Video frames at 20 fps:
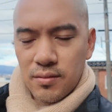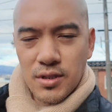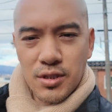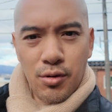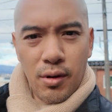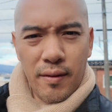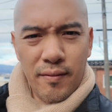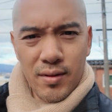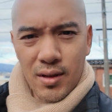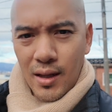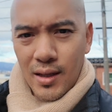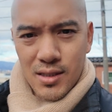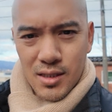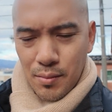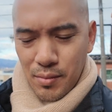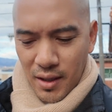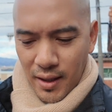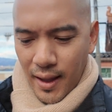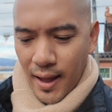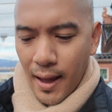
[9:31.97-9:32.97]
I was craving like
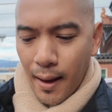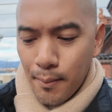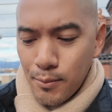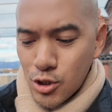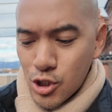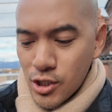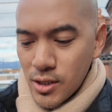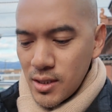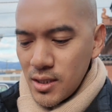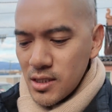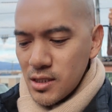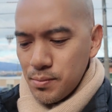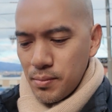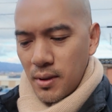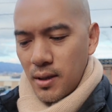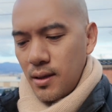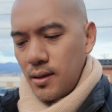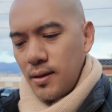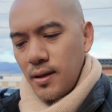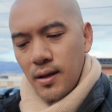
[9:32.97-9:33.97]
something ham and cheese,
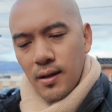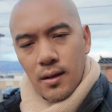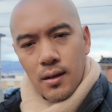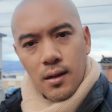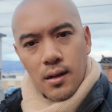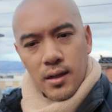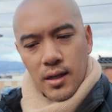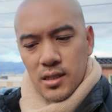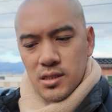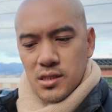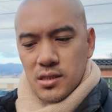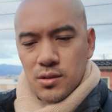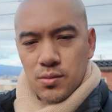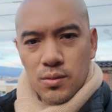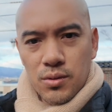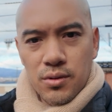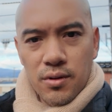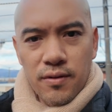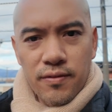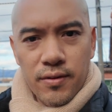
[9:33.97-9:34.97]
but I guess this
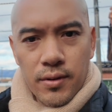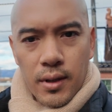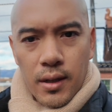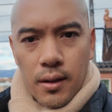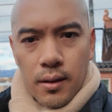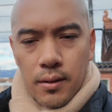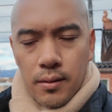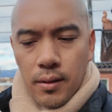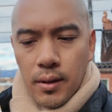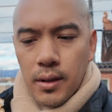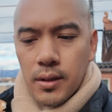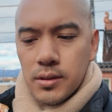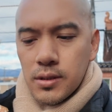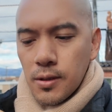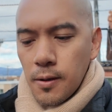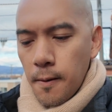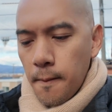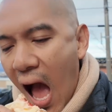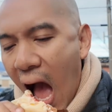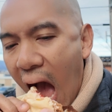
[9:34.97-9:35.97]
will do for now. Right, so.